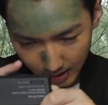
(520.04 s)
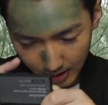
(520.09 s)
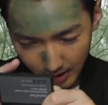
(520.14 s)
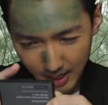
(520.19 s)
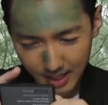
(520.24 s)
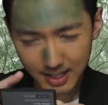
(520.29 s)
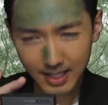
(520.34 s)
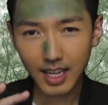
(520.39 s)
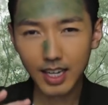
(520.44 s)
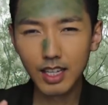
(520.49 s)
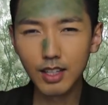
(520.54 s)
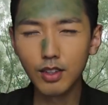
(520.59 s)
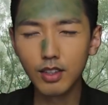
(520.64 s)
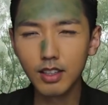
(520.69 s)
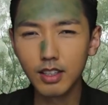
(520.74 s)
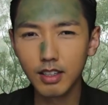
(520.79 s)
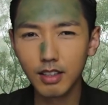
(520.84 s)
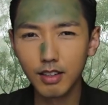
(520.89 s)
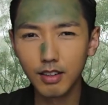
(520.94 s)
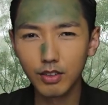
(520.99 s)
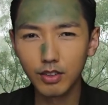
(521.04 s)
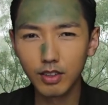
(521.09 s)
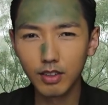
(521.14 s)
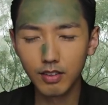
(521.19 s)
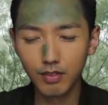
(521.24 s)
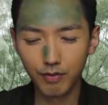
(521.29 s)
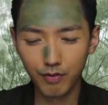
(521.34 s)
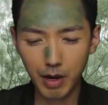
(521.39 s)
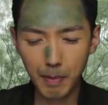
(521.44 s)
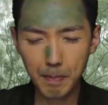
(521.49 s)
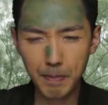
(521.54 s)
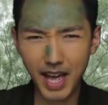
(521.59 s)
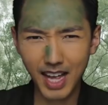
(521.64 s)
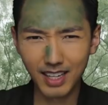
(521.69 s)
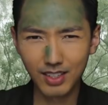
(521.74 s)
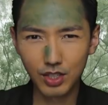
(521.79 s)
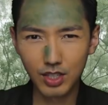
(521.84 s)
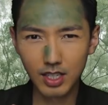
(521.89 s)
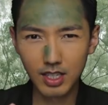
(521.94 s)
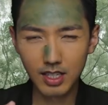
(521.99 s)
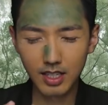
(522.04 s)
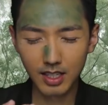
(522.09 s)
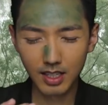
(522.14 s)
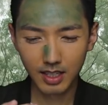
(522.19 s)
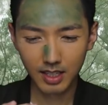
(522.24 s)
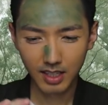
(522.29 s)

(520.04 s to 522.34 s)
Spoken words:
it's getting very patchy,